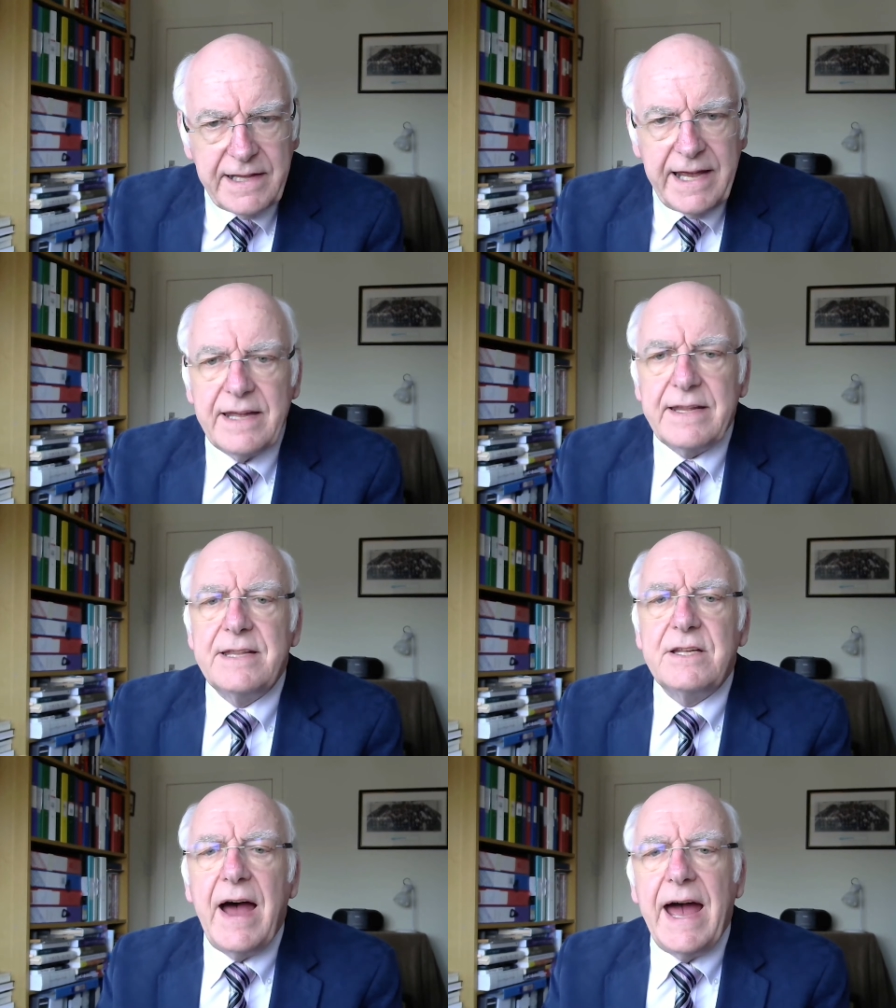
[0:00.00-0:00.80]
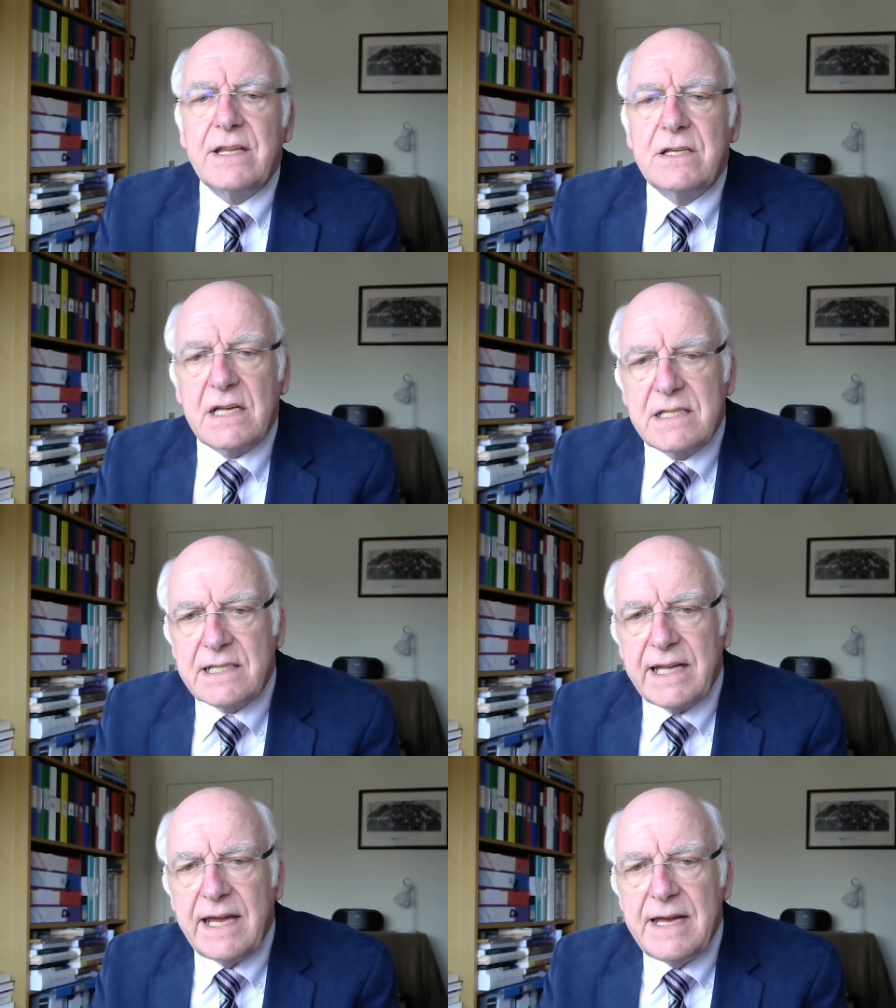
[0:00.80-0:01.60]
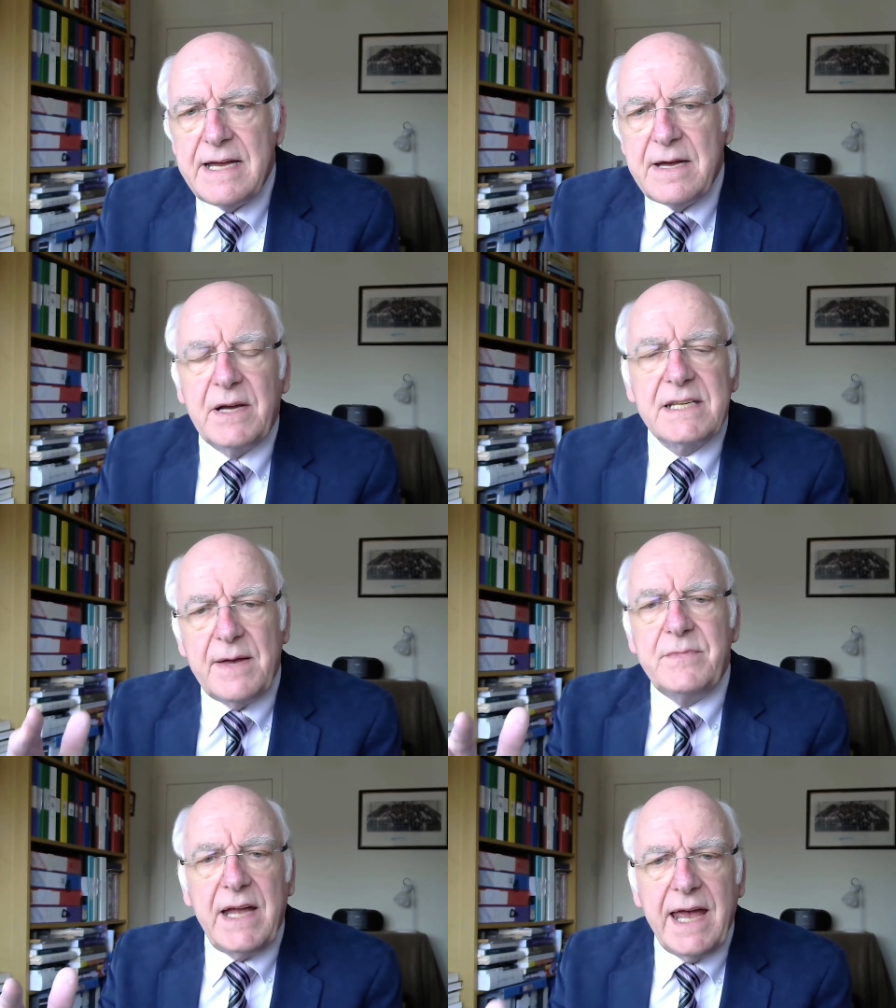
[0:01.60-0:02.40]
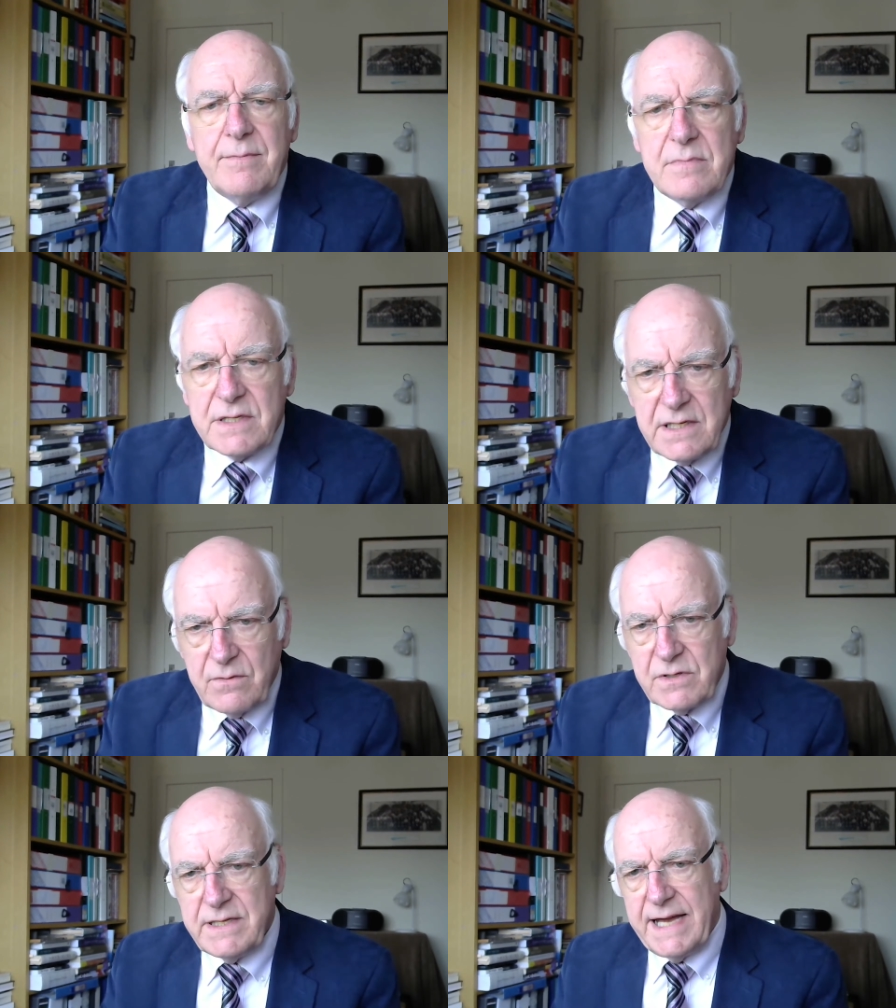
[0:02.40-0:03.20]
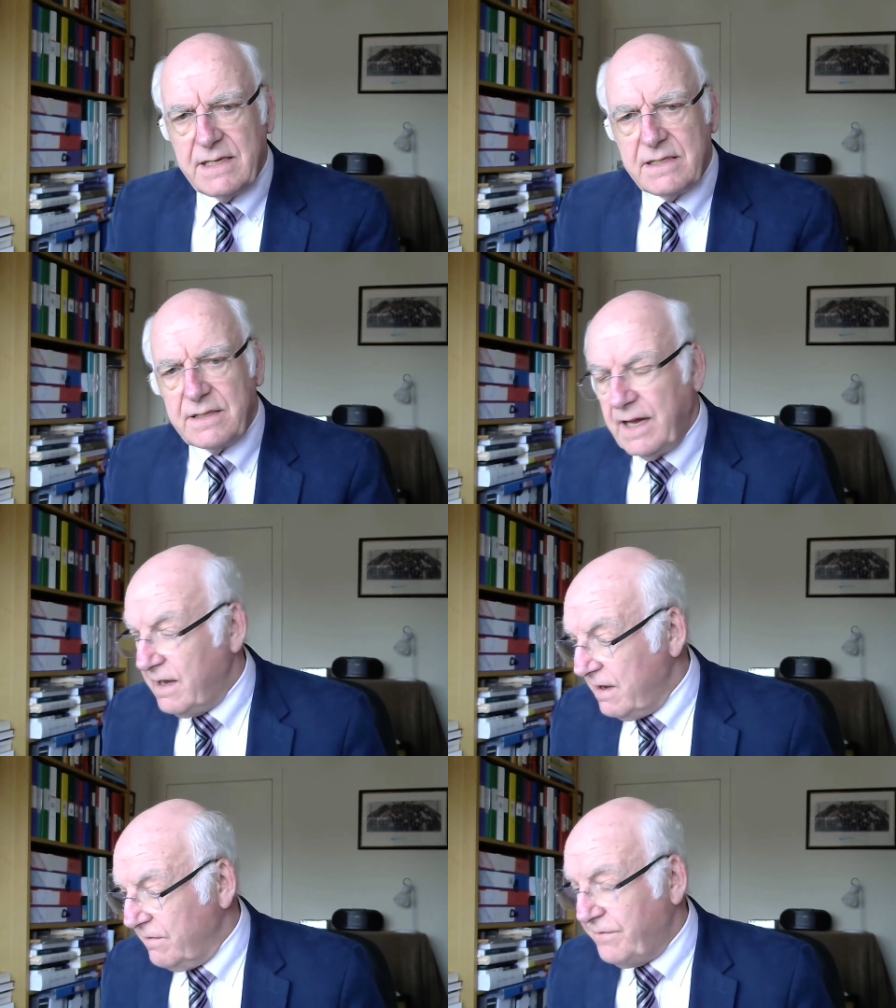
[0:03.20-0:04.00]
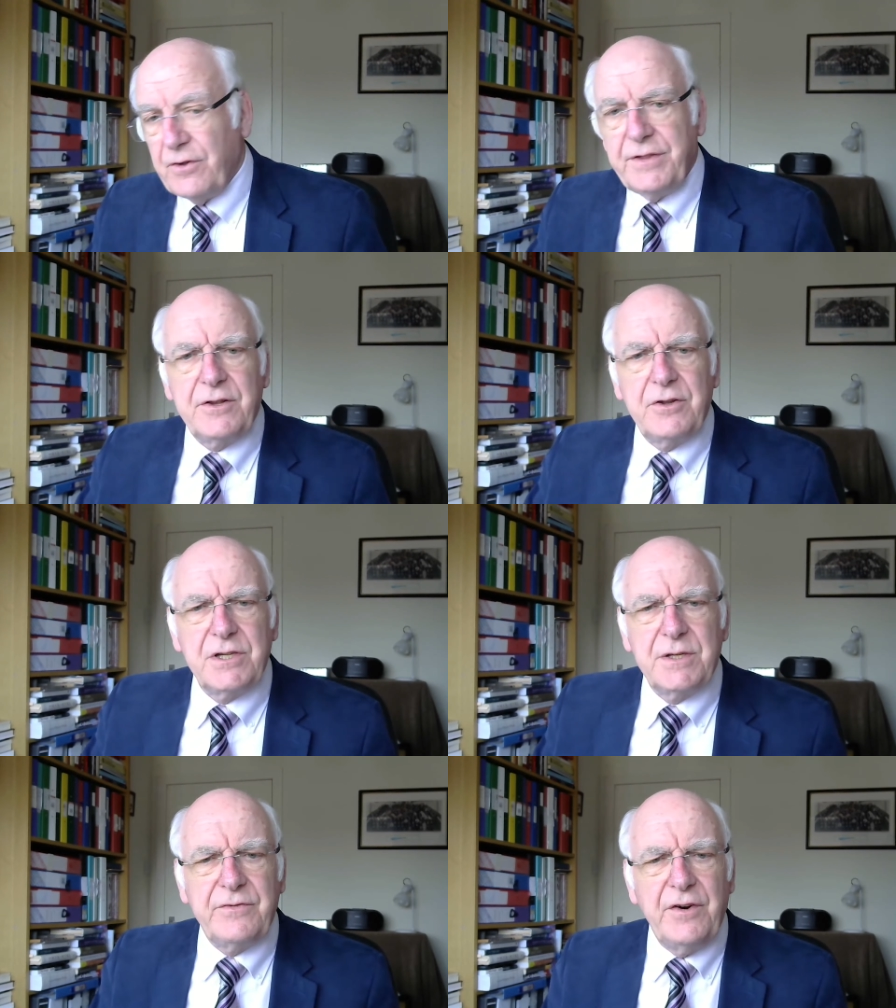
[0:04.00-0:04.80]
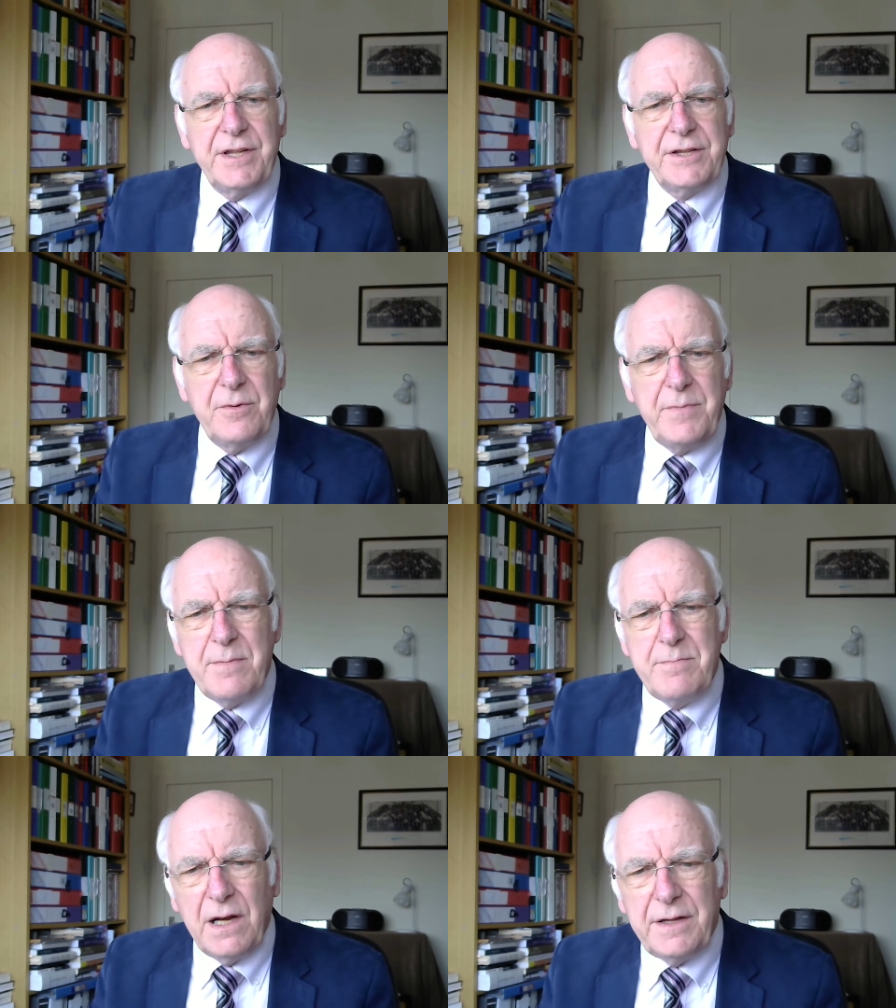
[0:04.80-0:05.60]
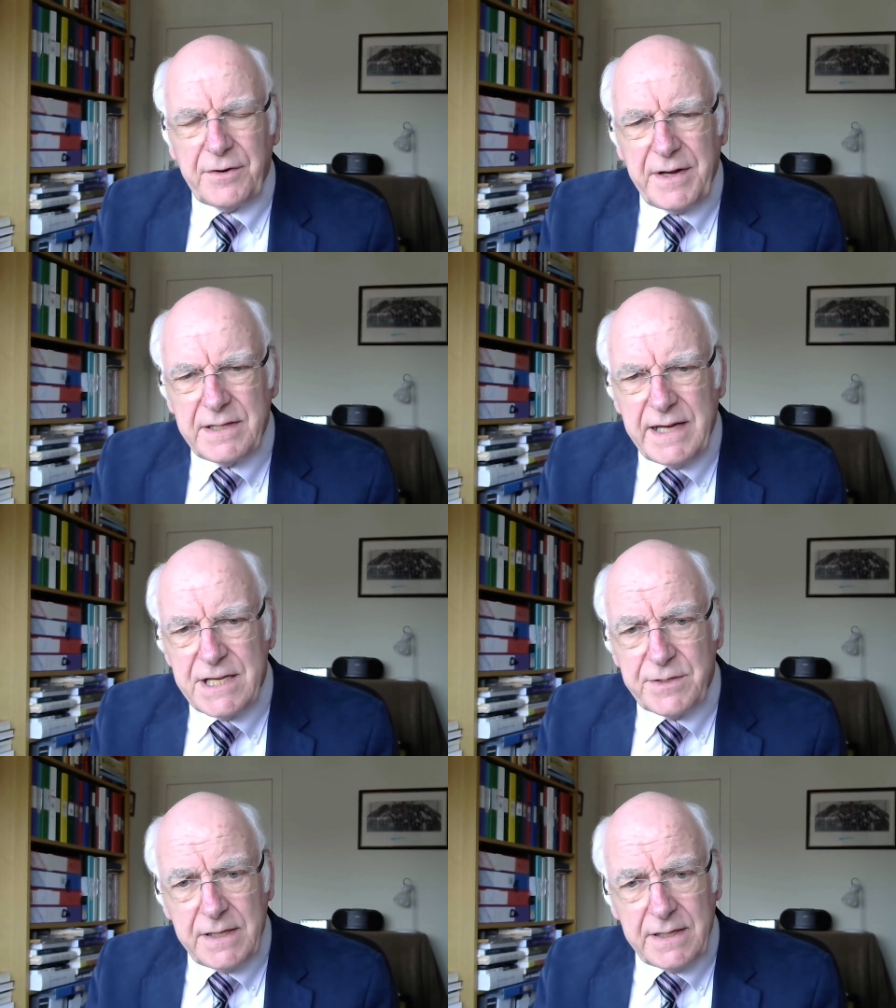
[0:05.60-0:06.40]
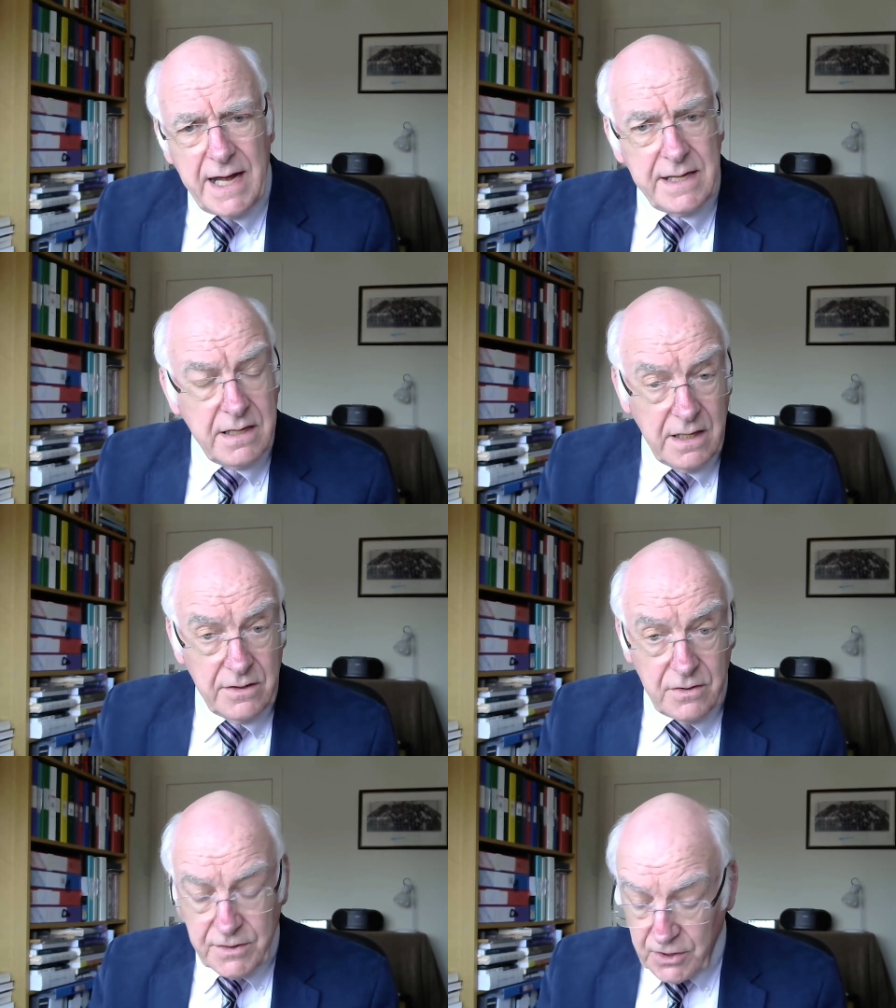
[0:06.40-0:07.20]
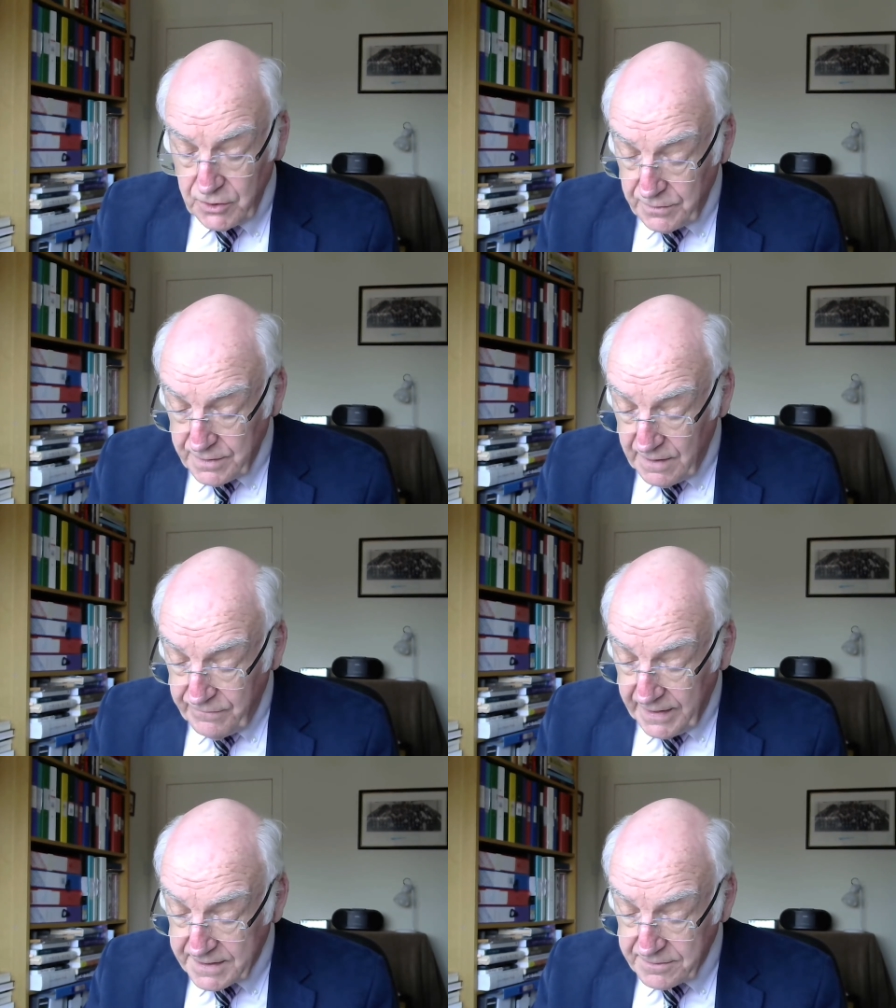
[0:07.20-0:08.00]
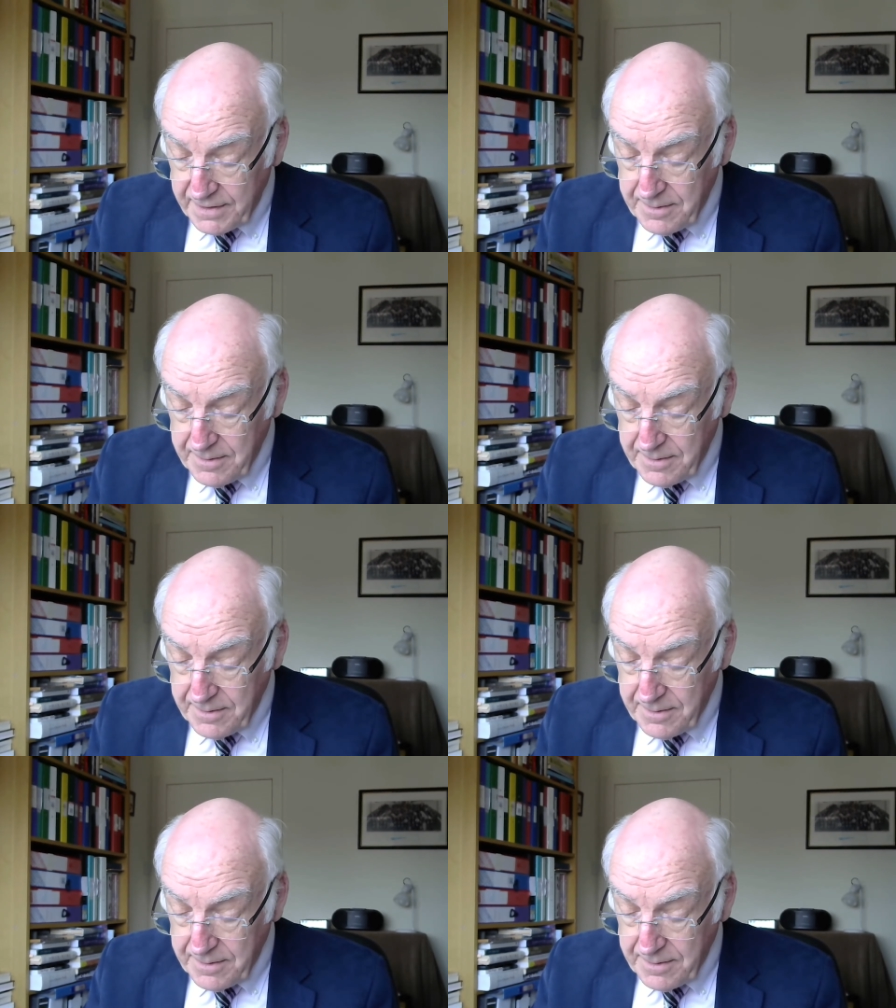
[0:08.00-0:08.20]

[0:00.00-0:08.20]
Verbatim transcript: it had to act justly, but sometimes it was necessary for there to, for there to be a military engagement and to secure a victory.